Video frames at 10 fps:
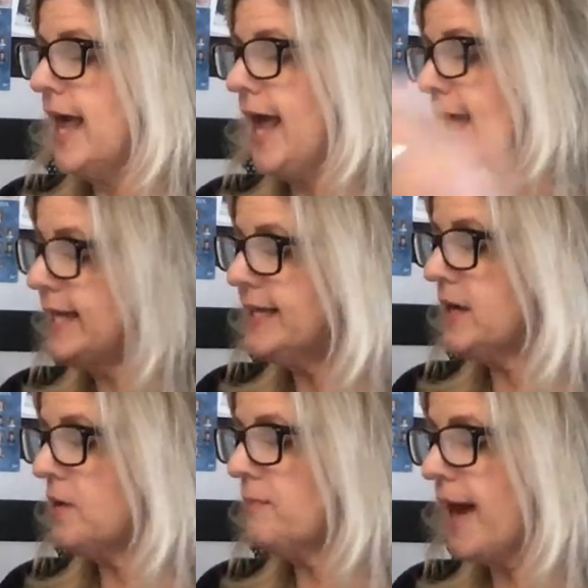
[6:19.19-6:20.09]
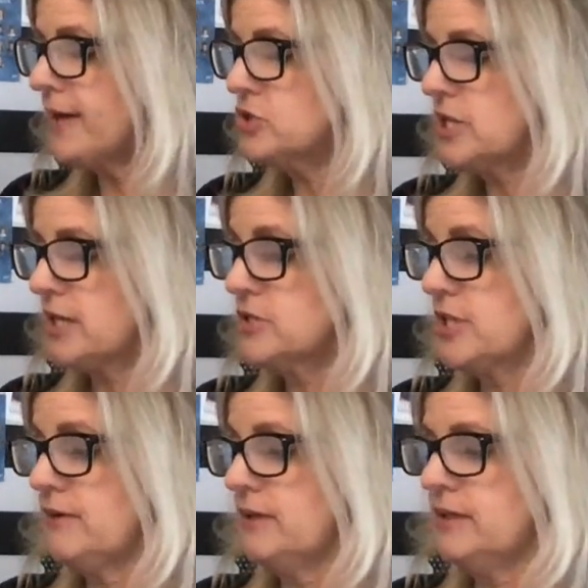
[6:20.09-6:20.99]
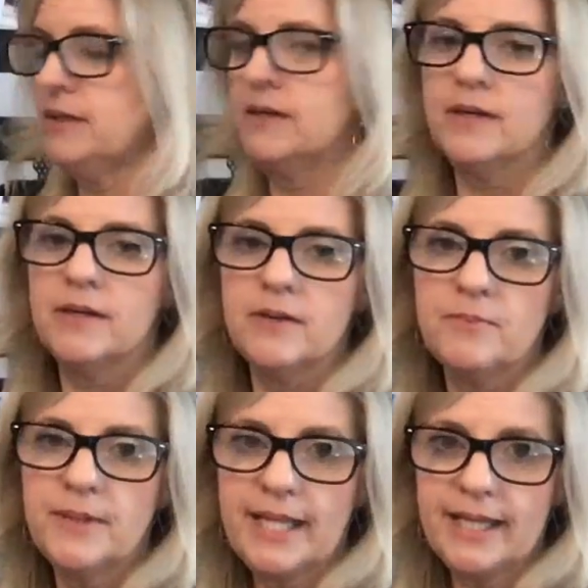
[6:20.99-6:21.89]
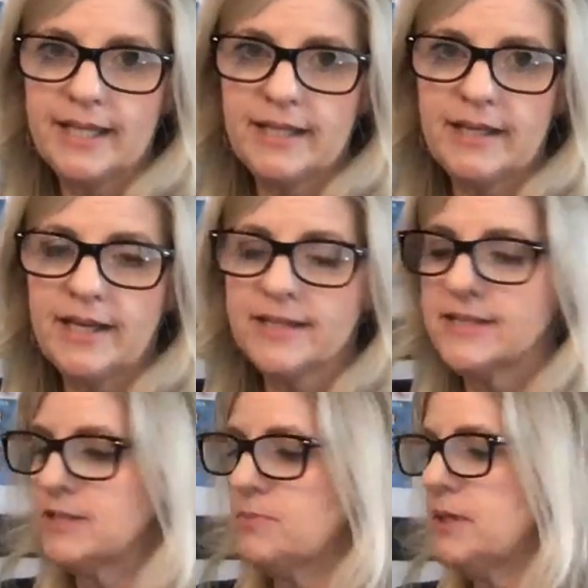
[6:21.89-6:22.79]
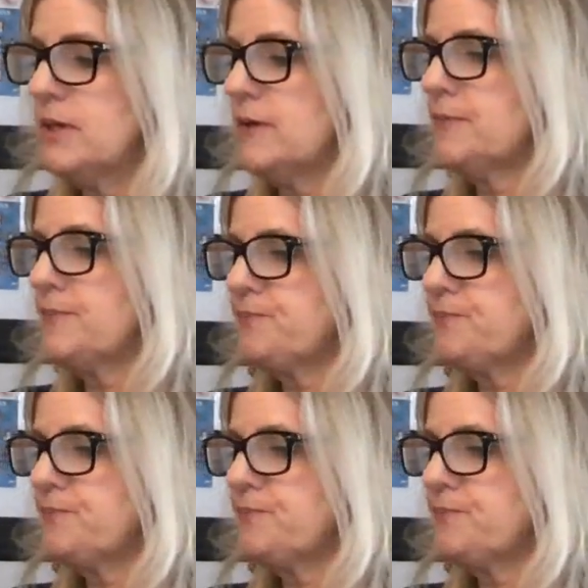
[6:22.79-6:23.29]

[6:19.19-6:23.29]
Annie, come back, Jack shouted. But Annie had disappeared.